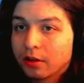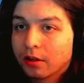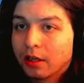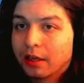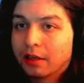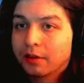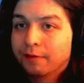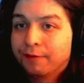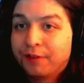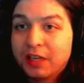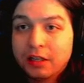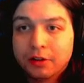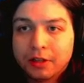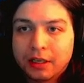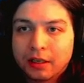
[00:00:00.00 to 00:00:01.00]
like
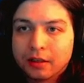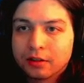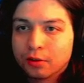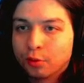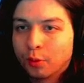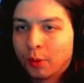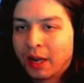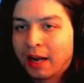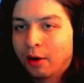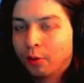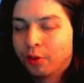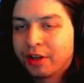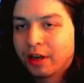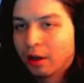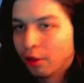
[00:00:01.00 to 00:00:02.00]
feeling to how
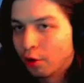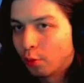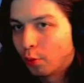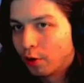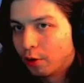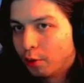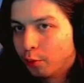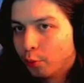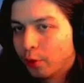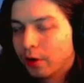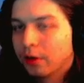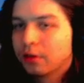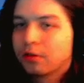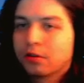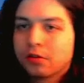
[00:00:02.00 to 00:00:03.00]
the other world
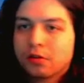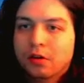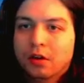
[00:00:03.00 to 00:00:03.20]
works.